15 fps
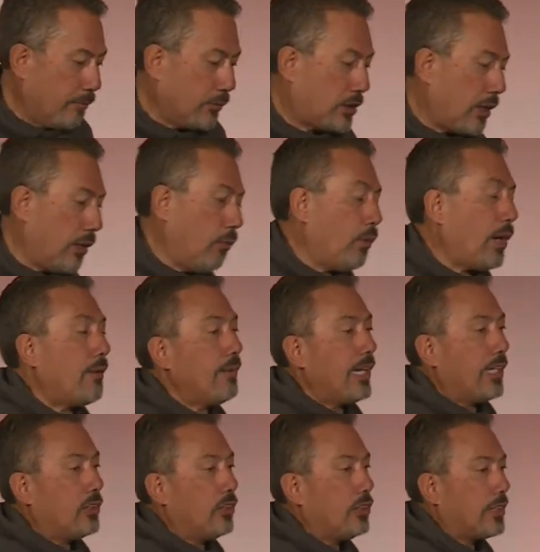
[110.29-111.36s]
So what I'm
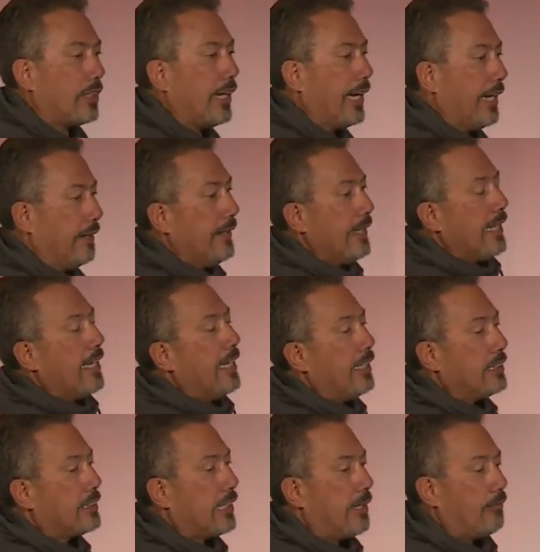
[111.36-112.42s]
going to do today
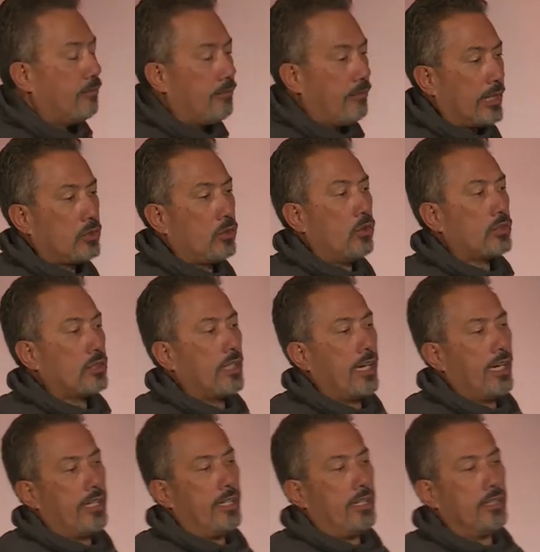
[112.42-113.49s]
is my talk
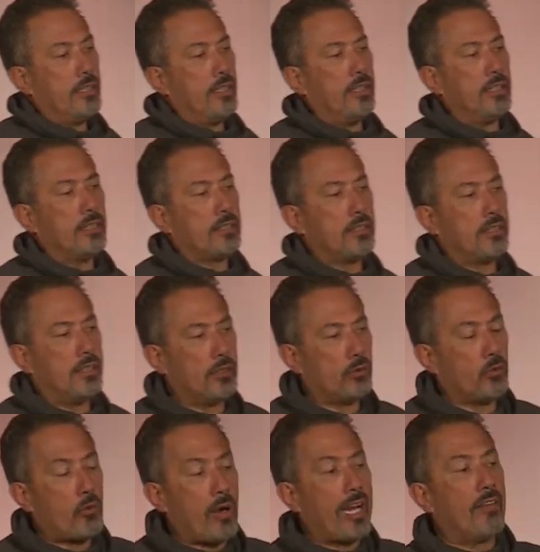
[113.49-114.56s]
today is
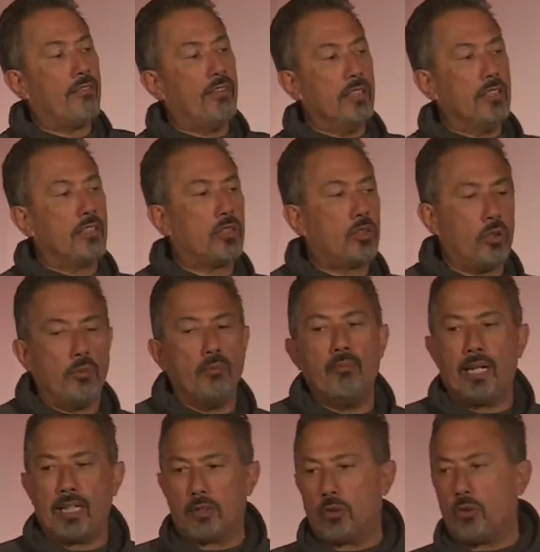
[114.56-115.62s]
relevant to
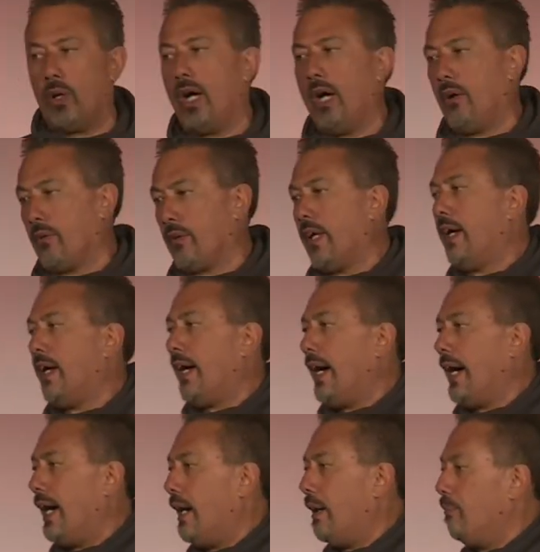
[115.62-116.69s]
mental health.
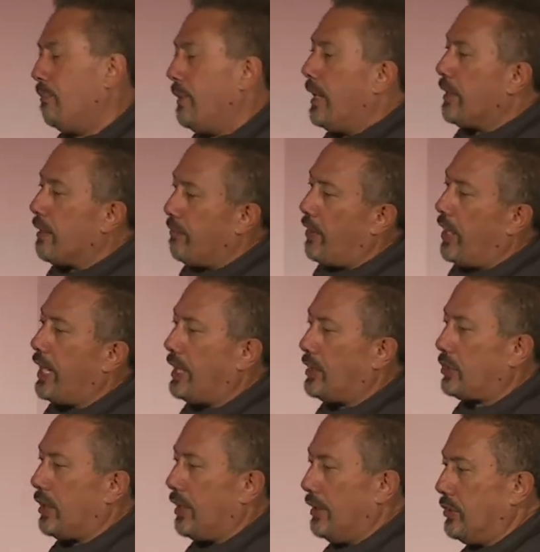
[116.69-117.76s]
The
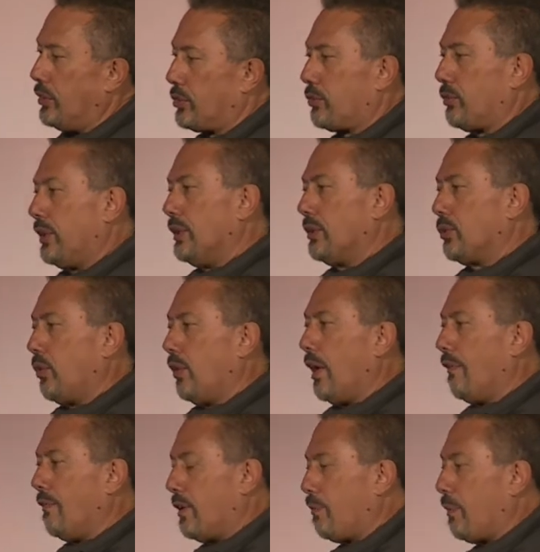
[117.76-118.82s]
financial industry is all
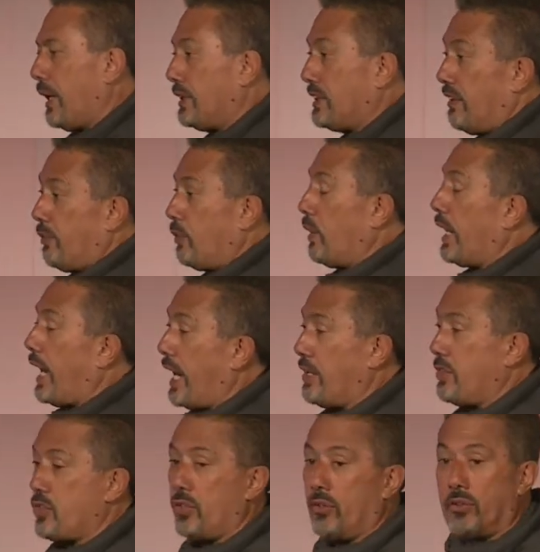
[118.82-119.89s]
over the place. Everyone
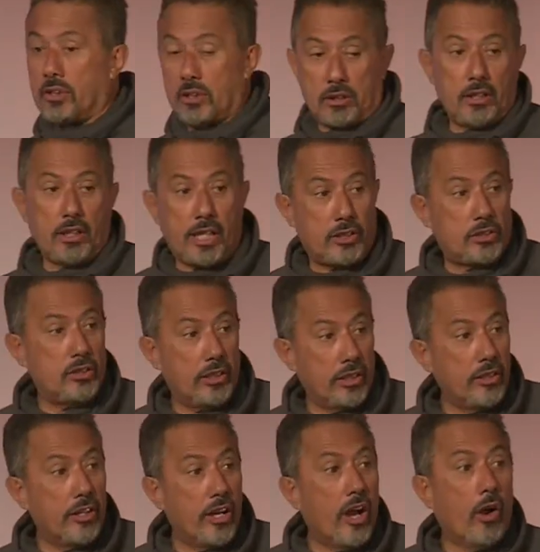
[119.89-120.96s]
hates you, just in case you
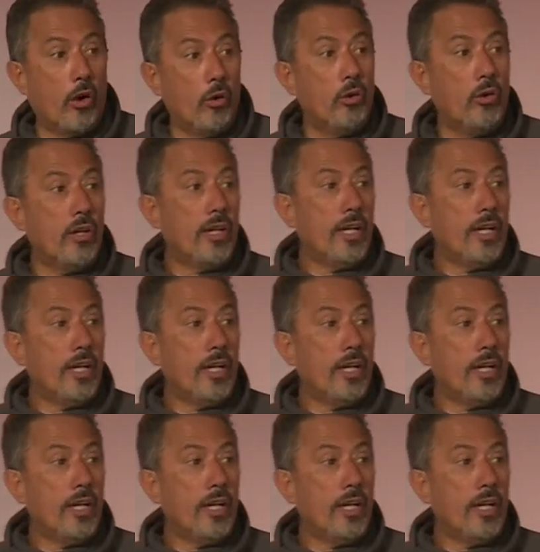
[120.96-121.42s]
didn't know.